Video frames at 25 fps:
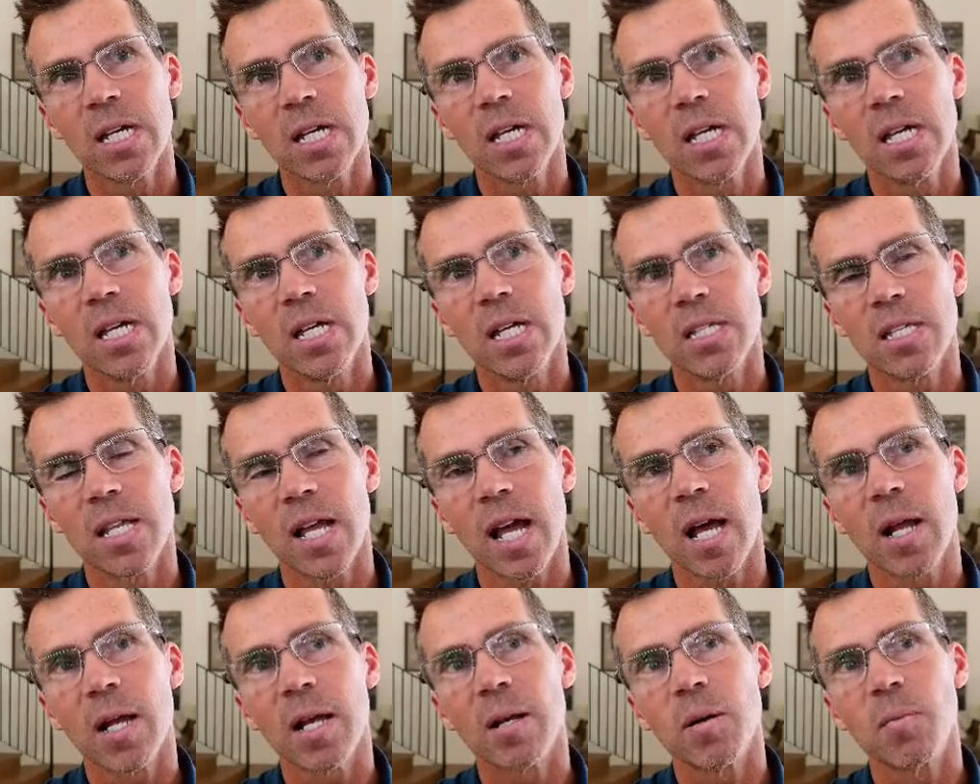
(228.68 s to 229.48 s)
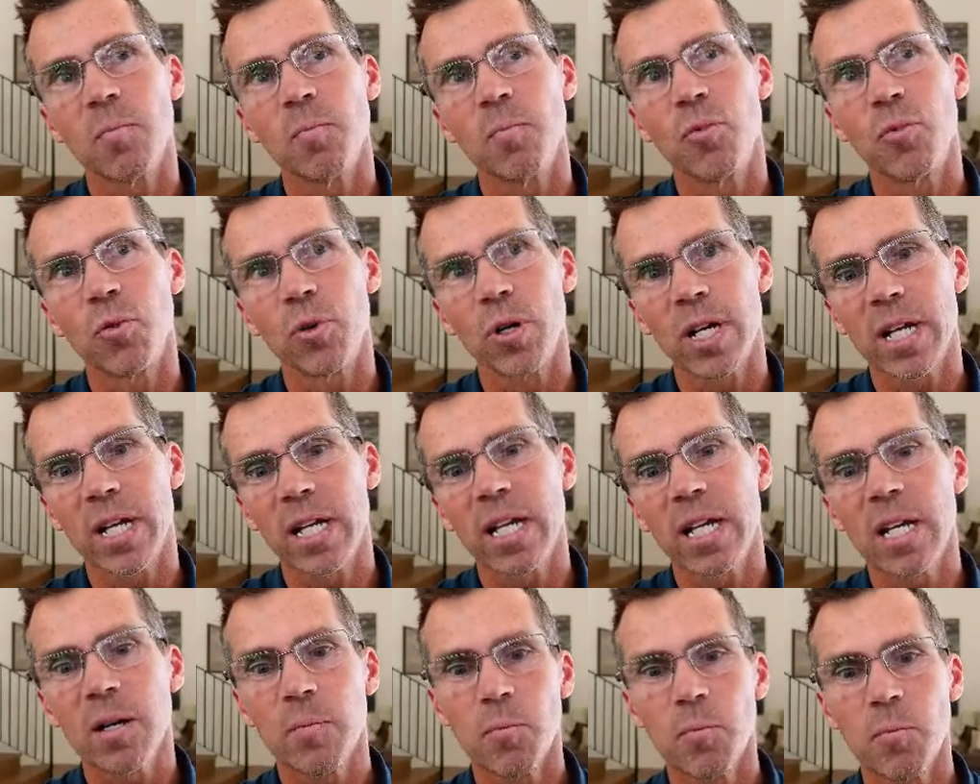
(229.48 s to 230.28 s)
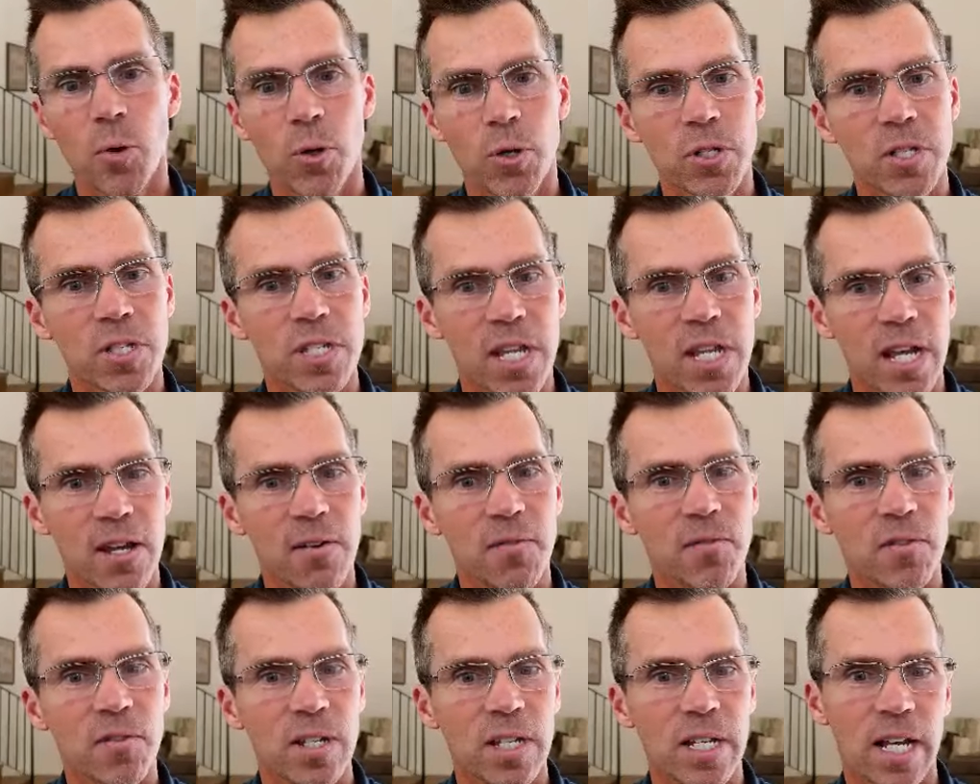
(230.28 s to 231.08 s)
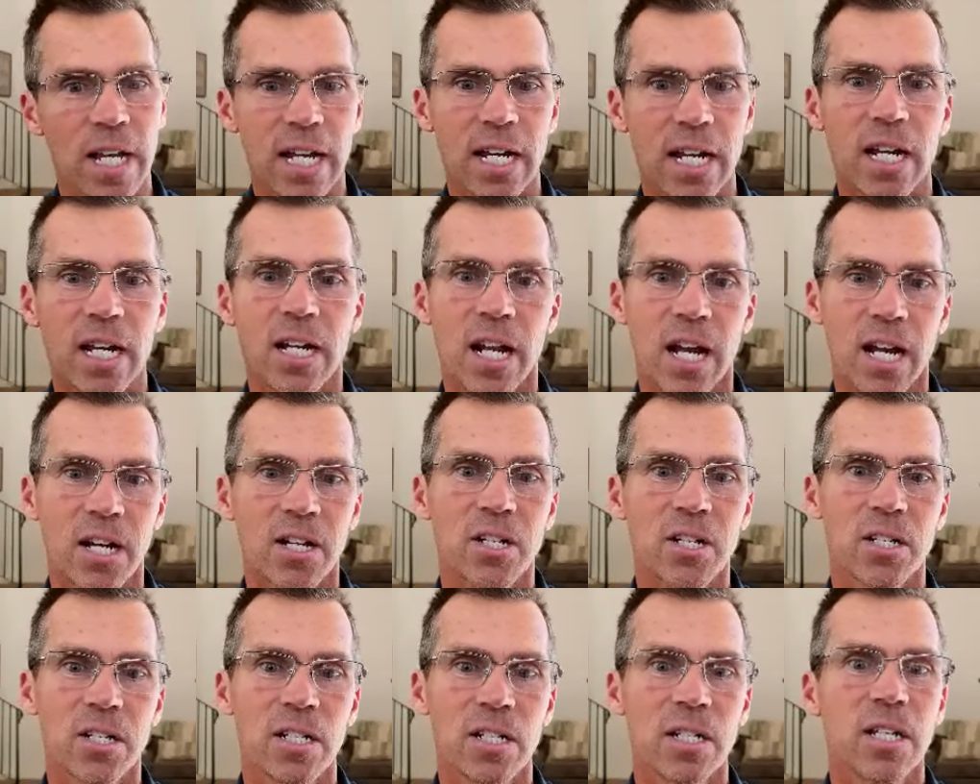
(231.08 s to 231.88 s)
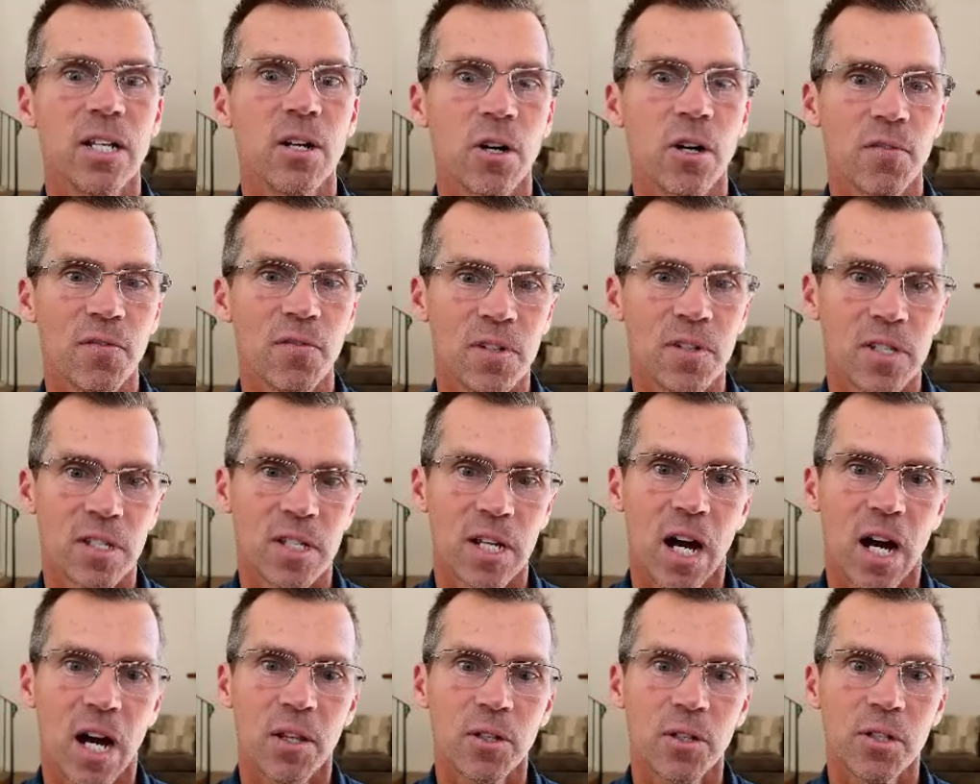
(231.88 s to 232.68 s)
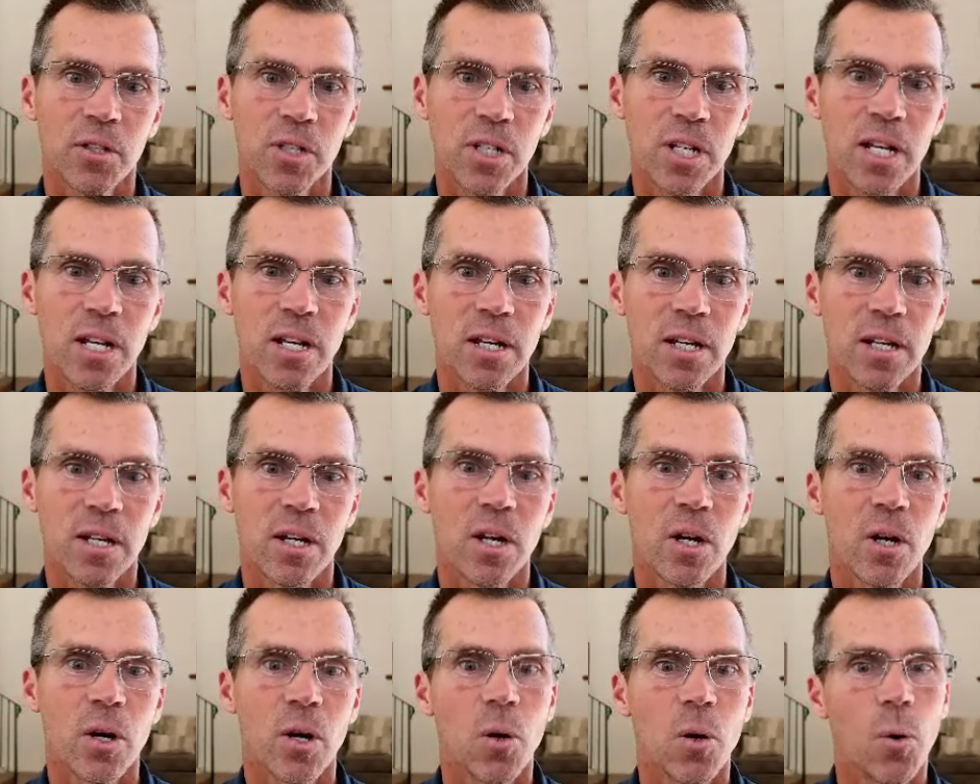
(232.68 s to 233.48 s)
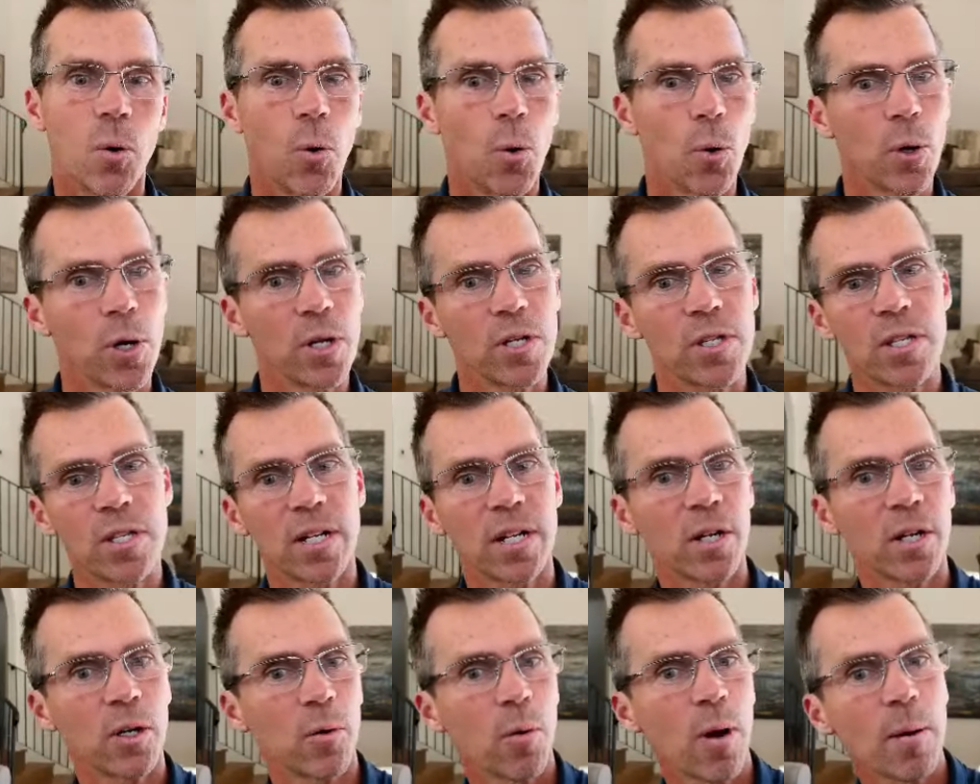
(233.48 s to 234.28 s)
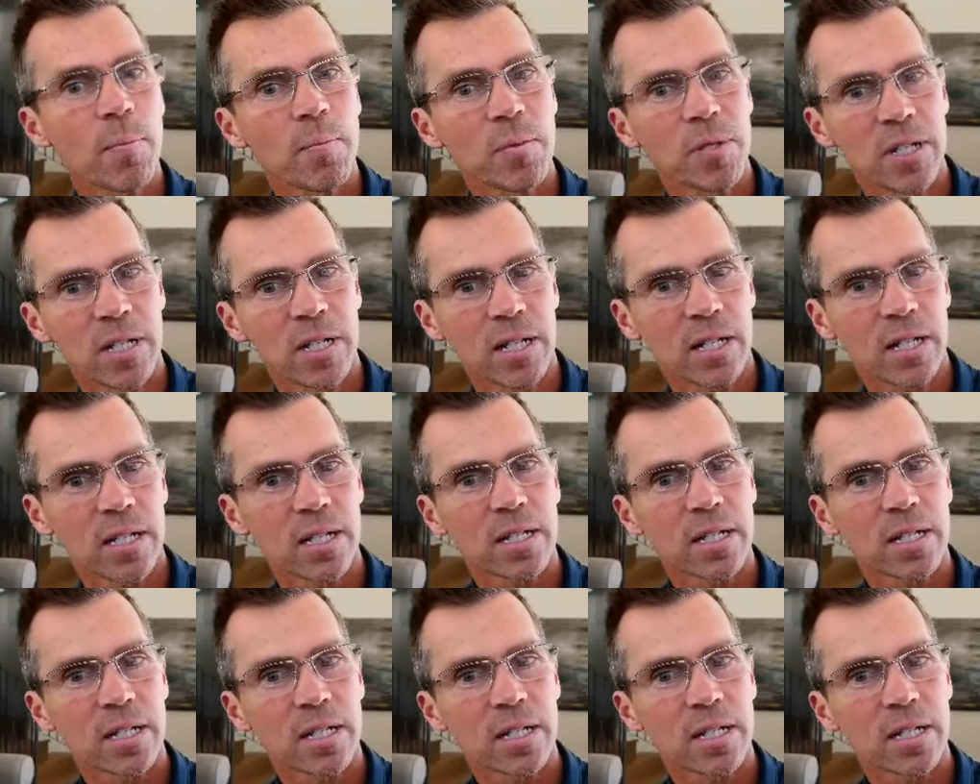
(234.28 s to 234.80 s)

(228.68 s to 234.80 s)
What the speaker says: is that bringing more safety and connection in our physiology, or is it interrupting?